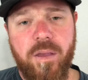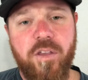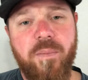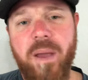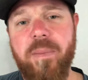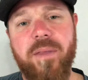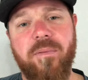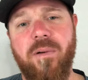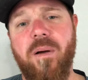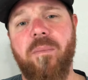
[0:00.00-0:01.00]
you might be in the
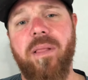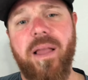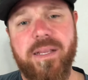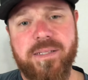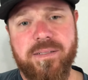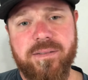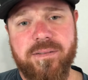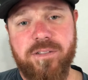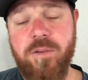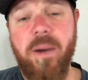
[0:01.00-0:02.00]
wrong place.
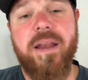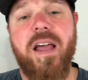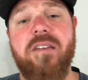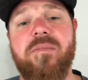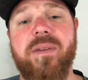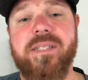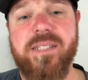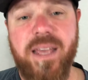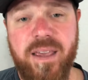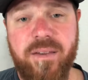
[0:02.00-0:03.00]
You might not even be
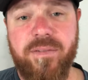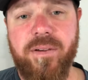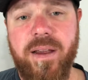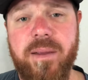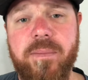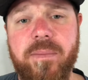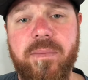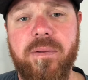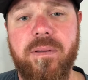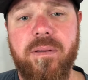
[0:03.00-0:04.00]
saved, right?
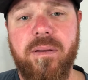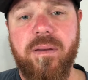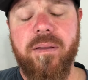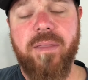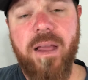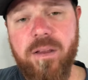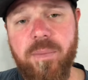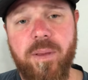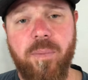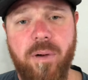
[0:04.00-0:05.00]
That could
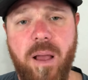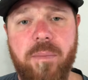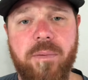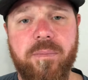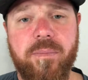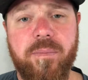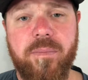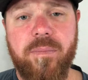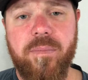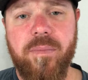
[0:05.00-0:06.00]
be a problem.
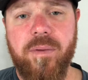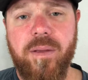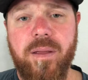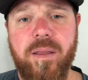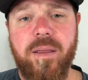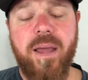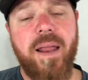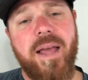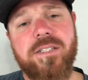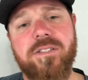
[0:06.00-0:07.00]
You got to
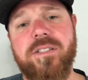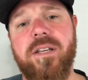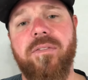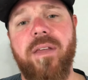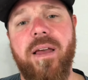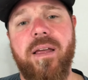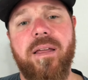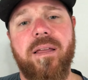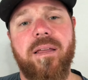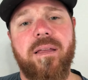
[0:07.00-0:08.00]
ask yourself that.
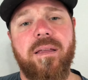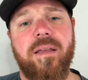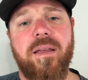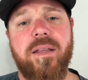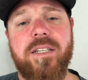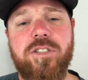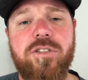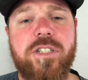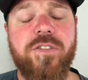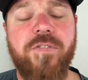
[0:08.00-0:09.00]
Did
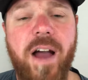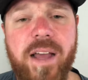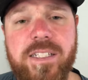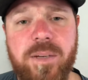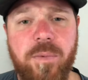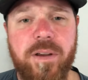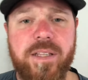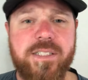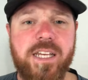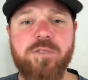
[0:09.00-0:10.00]
you just find somewhere
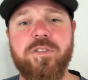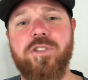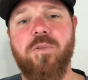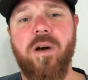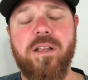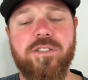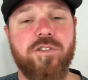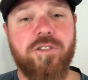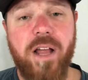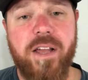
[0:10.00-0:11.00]
that says what you want so
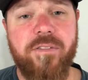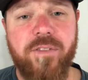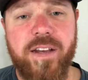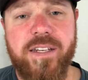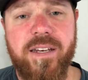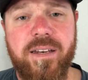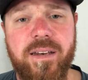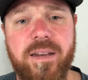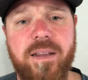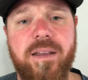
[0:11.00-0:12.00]
you're not convicted?
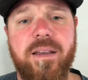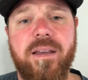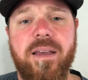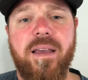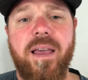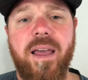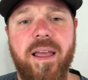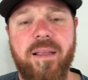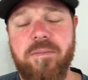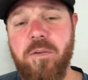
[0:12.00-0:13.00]

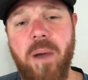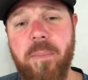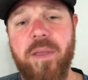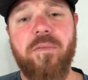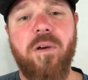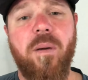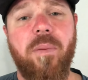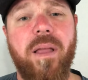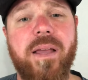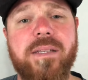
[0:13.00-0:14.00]
You might be in the wrong
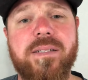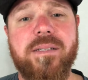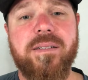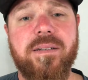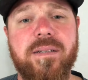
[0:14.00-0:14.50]
place